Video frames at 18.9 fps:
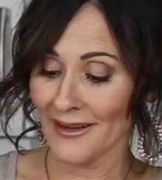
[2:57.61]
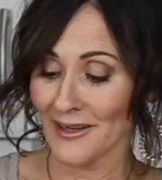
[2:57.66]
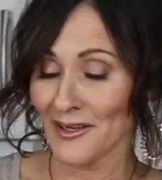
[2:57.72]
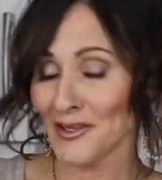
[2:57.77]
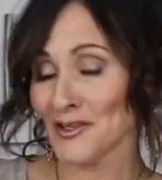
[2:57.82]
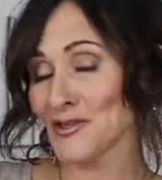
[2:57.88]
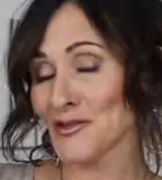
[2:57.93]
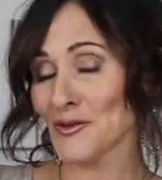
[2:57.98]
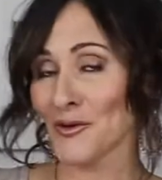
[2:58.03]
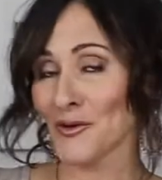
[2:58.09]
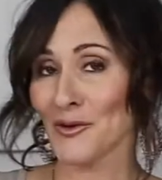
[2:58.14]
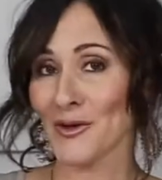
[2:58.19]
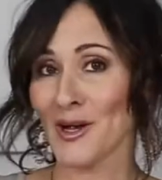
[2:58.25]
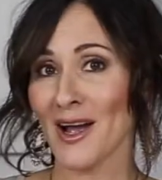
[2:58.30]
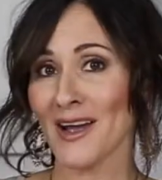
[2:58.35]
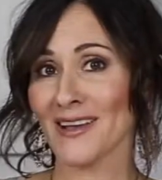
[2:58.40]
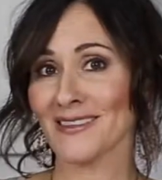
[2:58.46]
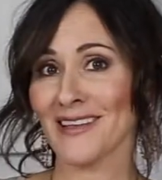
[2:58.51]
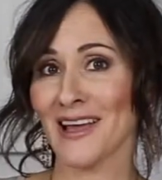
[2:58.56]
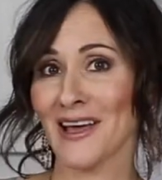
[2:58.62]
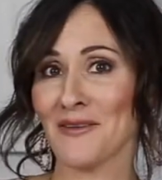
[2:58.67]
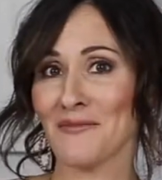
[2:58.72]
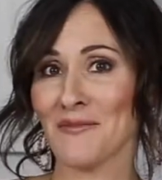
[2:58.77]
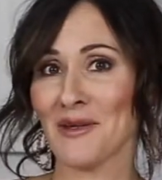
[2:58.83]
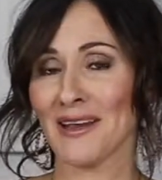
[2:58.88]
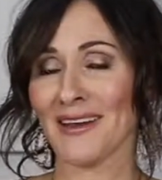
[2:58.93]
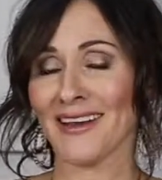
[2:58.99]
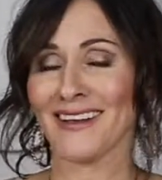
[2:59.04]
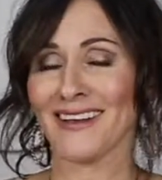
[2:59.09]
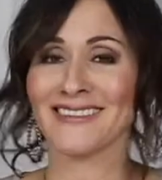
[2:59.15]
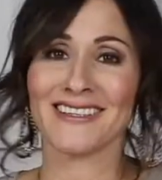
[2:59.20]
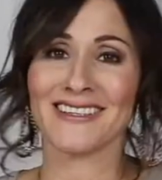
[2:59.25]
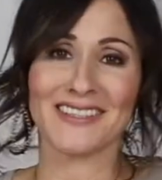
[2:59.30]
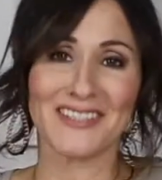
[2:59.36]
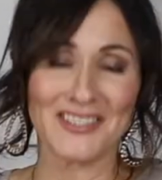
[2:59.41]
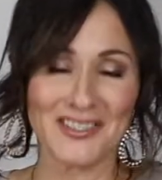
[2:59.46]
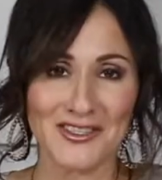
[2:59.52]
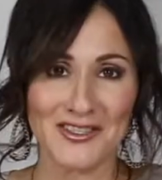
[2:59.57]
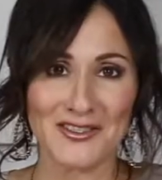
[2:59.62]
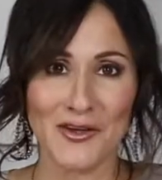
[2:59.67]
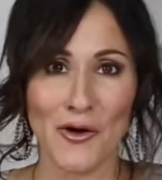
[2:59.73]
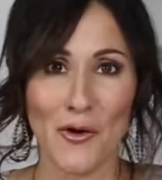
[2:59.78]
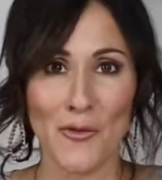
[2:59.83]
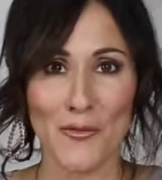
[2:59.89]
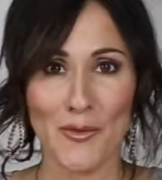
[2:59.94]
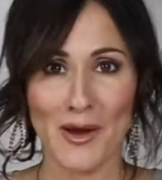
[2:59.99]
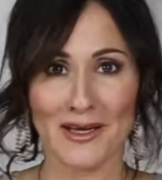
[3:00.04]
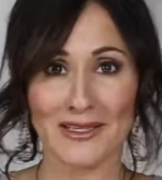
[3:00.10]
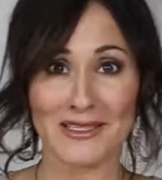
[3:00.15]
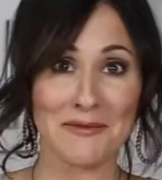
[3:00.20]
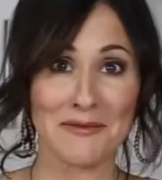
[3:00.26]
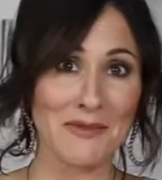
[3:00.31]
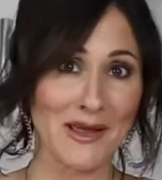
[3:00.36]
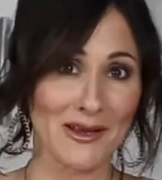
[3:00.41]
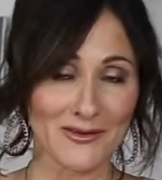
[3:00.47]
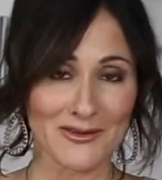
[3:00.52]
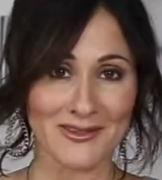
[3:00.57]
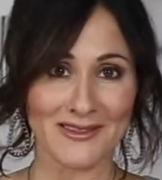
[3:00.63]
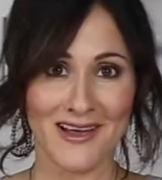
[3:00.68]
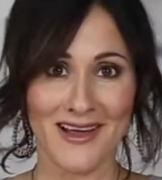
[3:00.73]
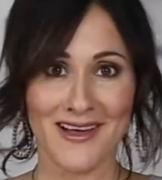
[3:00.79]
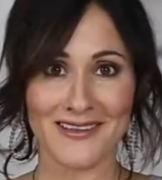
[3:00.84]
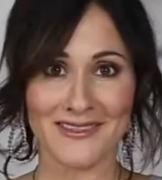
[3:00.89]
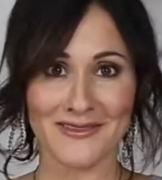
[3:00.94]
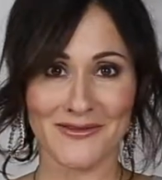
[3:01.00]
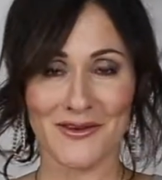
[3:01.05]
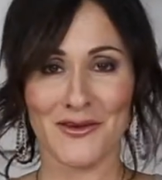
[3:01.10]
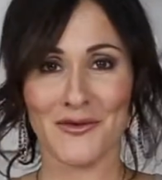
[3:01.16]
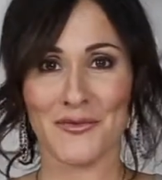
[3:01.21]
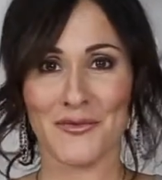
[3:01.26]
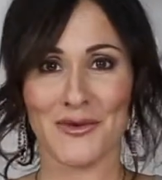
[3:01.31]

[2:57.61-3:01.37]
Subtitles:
I'm gonna show you guys how to make a delicious homemade tomato sauce for your